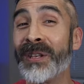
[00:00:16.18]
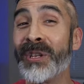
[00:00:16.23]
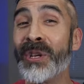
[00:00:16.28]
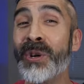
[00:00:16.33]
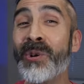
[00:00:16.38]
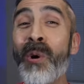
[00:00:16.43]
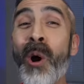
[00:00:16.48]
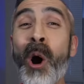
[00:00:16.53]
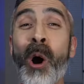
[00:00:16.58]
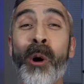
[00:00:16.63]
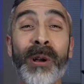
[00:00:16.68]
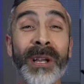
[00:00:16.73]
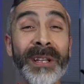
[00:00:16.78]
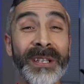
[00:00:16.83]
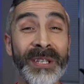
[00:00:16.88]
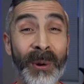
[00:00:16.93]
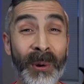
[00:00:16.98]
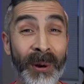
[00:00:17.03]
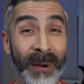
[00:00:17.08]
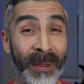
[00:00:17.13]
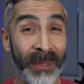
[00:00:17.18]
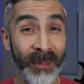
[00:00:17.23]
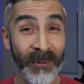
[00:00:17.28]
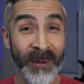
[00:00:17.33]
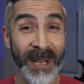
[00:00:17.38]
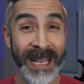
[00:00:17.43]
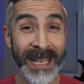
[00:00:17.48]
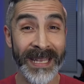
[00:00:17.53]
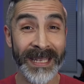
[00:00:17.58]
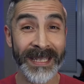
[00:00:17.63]
the new Hoka Torrent
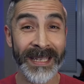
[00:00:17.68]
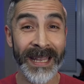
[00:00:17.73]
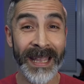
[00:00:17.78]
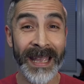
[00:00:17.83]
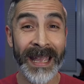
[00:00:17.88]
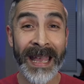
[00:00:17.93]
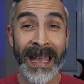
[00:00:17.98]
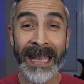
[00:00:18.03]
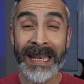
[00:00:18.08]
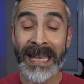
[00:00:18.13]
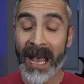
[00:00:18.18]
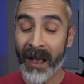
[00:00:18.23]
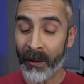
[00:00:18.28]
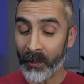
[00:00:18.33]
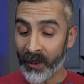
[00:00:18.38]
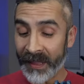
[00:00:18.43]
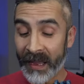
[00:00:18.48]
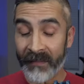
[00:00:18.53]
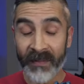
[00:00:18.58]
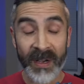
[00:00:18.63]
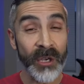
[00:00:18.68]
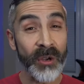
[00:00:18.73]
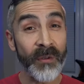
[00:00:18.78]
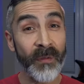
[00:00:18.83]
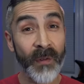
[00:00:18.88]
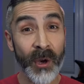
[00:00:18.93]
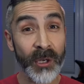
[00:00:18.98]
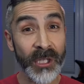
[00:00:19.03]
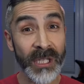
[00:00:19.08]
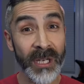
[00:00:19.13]
3s. Now, with every new
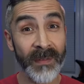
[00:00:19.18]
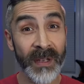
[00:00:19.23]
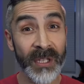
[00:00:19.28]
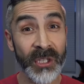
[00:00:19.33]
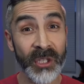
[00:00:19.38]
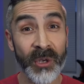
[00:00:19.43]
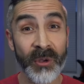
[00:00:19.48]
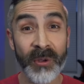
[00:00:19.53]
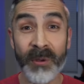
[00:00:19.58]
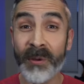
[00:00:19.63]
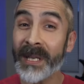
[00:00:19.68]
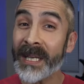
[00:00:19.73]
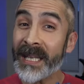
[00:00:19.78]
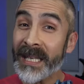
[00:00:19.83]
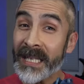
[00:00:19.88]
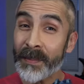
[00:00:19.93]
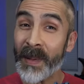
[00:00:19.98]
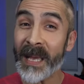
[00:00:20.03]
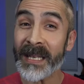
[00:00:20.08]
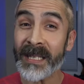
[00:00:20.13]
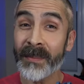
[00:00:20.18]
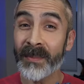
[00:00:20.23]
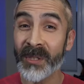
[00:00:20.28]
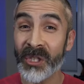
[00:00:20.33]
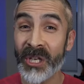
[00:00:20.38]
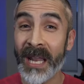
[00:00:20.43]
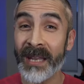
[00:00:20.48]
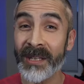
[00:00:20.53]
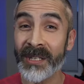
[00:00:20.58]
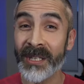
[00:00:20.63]
version of a shoe, you can expect some
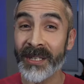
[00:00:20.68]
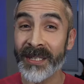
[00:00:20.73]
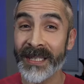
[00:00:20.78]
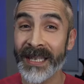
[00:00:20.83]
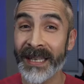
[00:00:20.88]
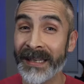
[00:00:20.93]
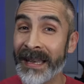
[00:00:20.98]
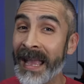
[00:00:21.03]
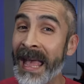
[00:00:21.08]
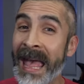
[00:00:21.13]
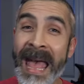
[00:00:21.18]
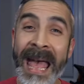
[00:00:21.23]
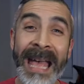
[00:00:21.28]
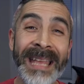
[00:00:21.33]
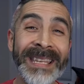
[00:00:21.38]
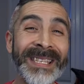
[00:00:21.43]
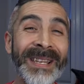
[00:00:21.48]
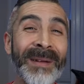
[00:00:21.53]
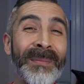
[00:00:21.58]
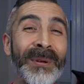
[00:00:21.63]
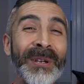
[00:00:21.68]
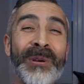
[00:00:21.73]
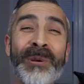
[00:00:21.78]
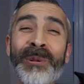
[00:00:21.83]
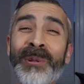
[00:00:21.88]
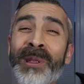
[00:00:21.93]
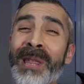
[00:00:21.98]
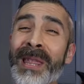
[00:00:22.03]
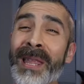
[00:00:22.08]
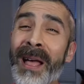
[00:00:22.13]
changes, and as someone who
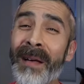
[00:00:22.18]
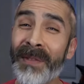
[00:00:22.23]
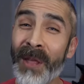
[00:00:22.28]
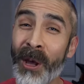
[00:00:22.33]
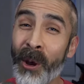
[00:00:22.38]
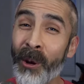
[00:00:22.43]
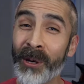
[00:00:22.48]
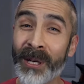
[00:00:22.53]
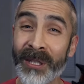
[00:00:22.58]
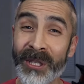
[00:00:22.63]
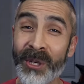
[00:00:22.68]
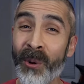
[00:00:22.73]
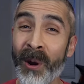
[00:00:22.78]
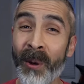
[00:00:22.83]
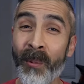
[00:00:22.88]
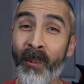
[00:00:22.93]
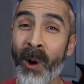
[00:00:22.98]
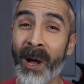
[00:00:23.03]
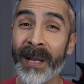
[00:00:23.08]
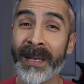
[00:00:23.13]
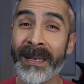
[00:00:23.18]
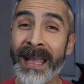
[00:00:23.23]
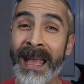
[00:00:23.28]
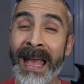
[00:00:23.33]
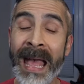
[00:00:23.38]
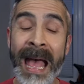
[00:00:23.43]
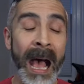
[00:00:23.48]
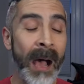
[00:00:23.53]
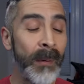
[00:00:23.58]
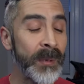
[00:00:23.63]
loved the Hoka Torrent 1,
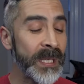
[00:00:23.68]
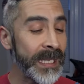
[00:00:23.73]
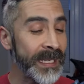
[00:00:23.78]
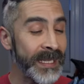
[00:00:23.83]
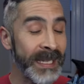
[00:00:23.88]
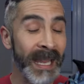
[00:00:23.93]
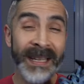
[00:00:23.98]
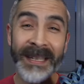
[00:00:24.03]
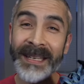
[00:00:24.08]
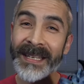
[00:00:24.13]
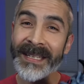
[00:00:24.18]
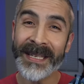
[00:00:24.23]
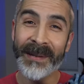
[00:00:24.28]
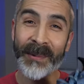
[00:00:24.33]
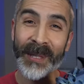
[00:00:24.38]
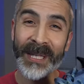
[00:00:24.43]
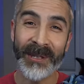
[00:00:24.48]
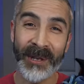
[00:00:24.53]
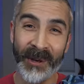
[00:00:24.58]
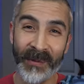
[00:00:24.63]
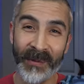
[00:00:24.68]
I was excited to see what the